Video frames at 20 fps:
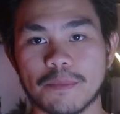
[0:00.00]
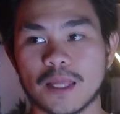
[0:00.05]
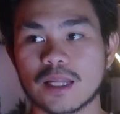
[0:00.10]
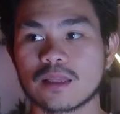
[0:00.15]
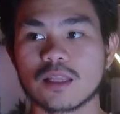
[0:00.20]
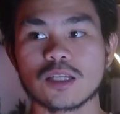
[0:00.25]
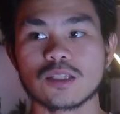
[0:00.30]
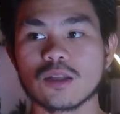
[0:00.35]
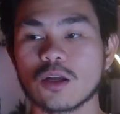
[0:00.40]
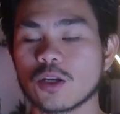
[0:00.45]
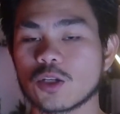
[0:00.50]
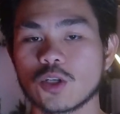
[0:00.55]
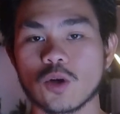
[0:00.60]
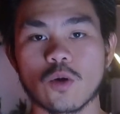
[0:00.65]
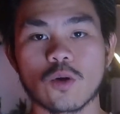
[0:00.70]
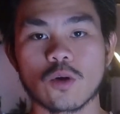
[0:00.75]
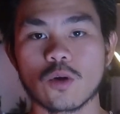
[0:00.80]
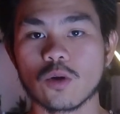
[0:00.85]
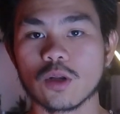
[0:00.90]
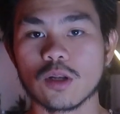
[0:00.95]
It does not
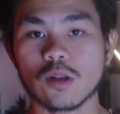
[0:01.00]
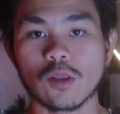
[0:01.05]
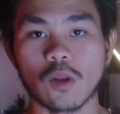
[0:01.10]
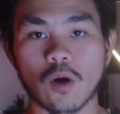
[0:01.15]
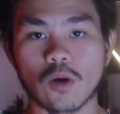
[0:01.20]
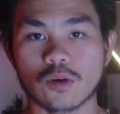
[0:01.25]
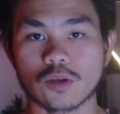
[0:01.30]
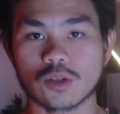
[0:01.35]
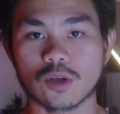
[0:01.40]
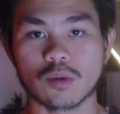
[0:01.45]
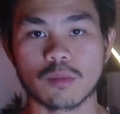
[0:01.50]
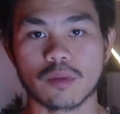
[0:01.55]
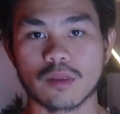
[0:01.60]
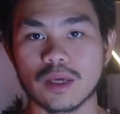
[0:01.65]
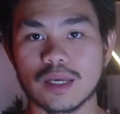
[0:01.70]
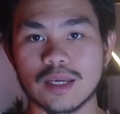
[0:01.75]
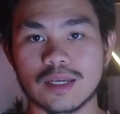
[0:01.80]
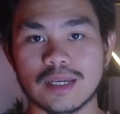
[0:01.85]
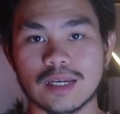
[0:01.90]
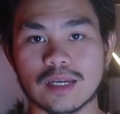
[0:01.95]
show good long-term
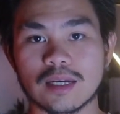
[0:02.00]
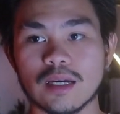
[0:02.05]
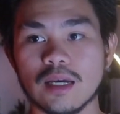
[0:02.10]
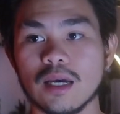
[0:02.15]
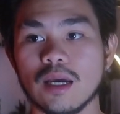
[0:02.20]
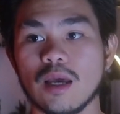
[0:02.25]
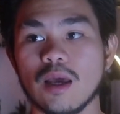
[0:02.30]
thinking.